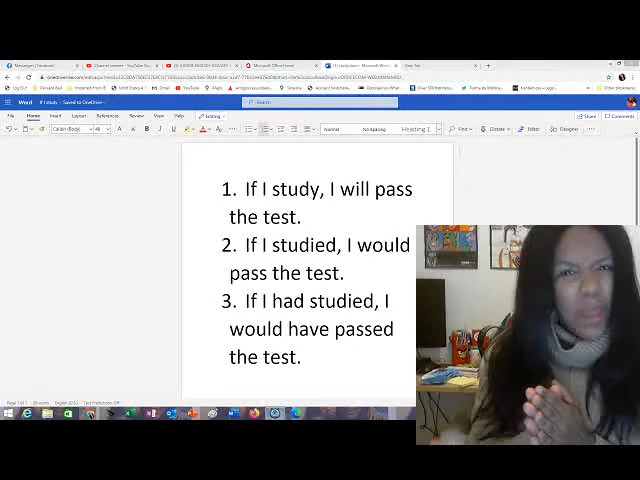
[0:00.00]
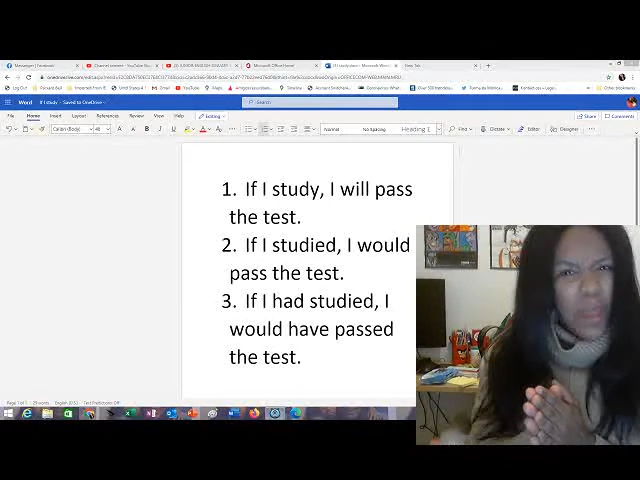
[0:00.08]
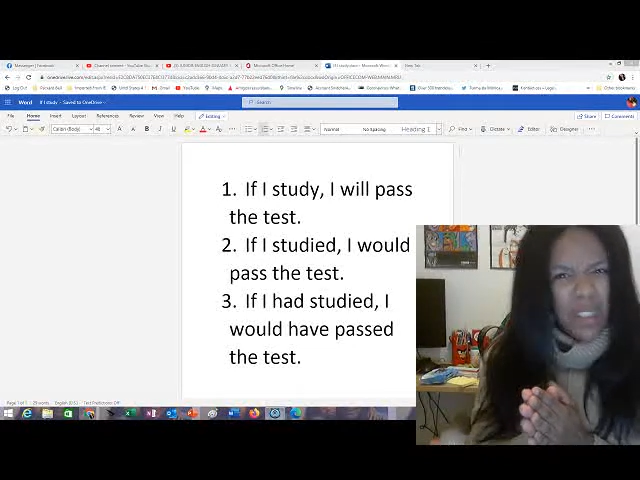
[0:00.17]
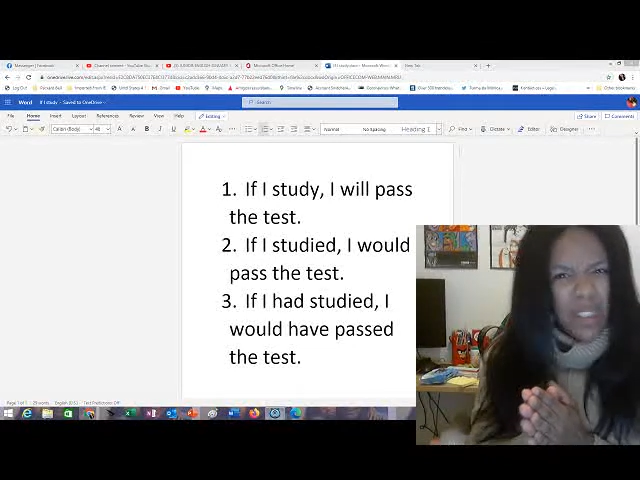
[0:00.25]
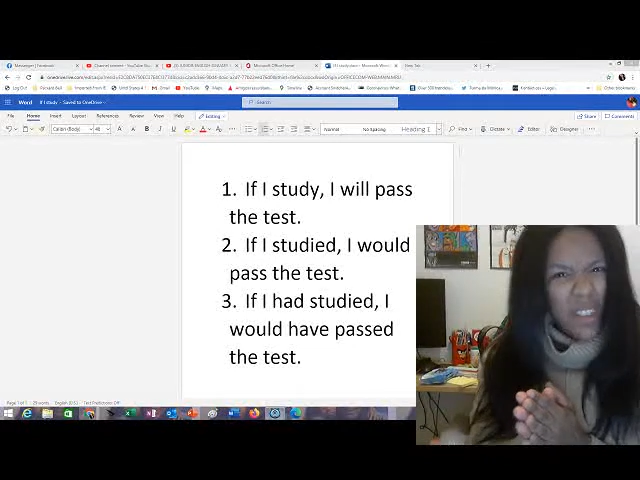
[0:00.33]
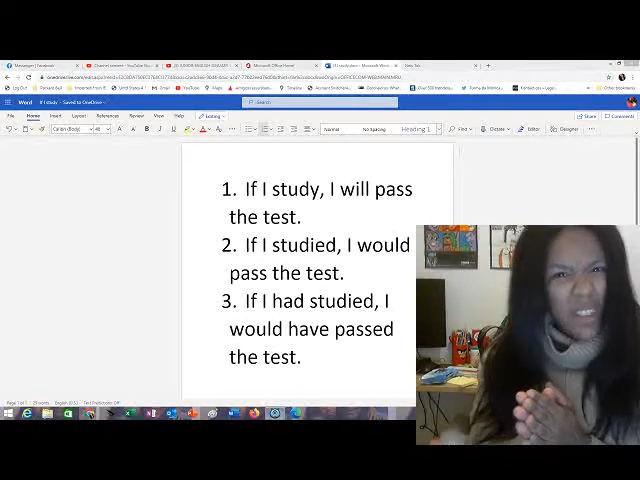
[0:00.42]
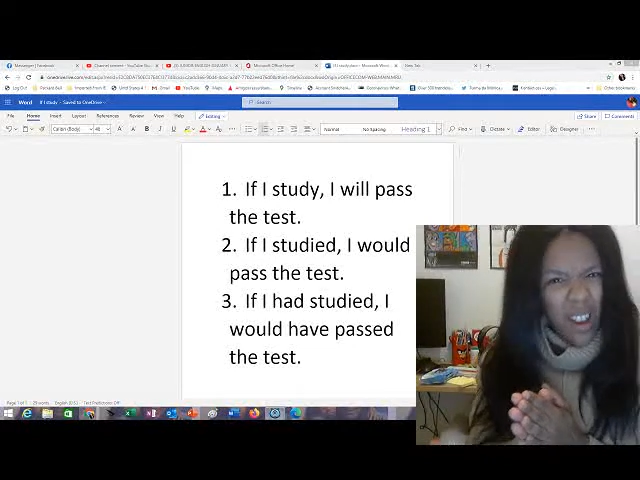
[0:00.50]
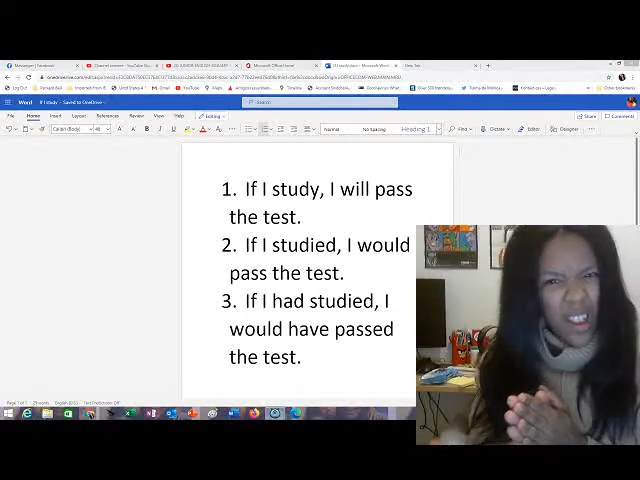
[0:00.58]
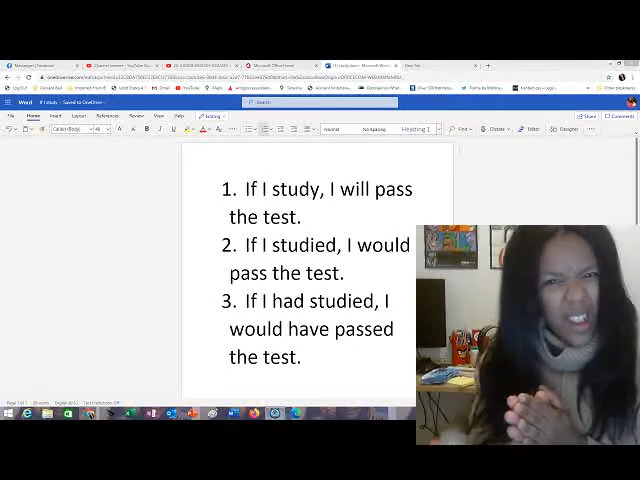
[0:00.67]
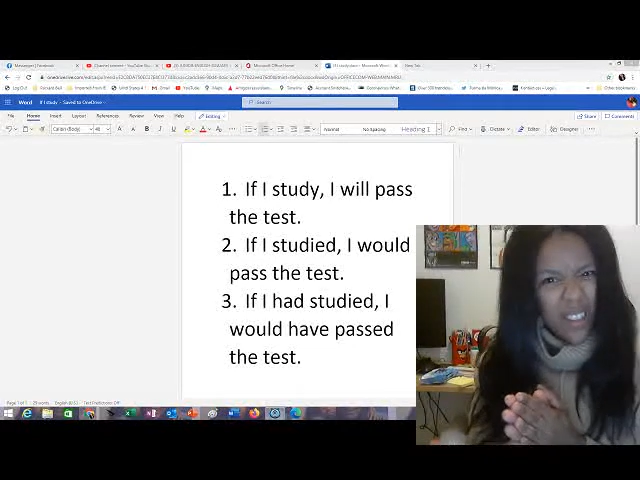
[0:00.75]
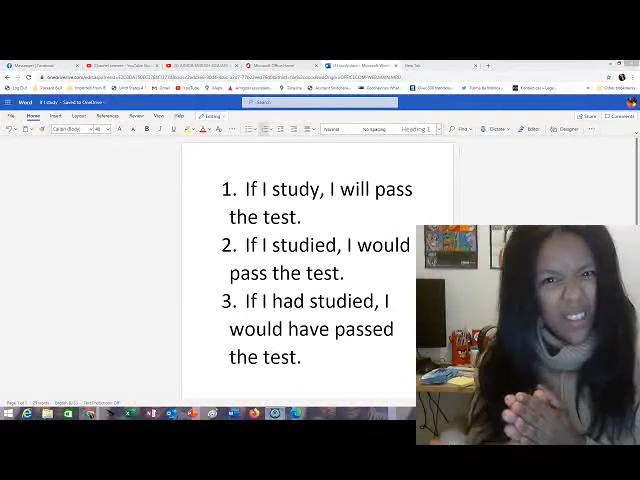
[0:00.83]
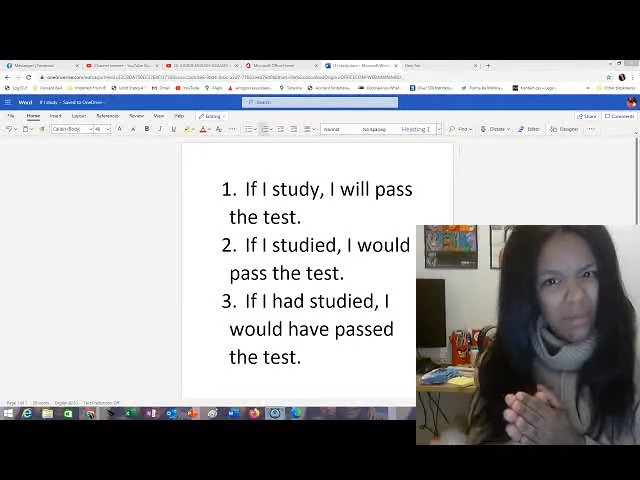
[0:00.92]
it's
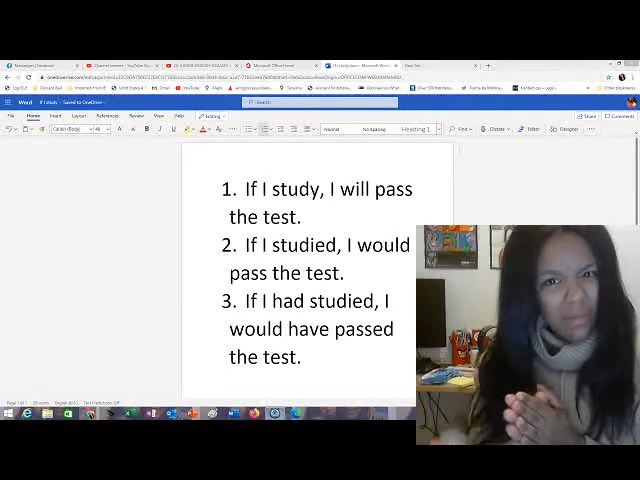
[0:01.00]
not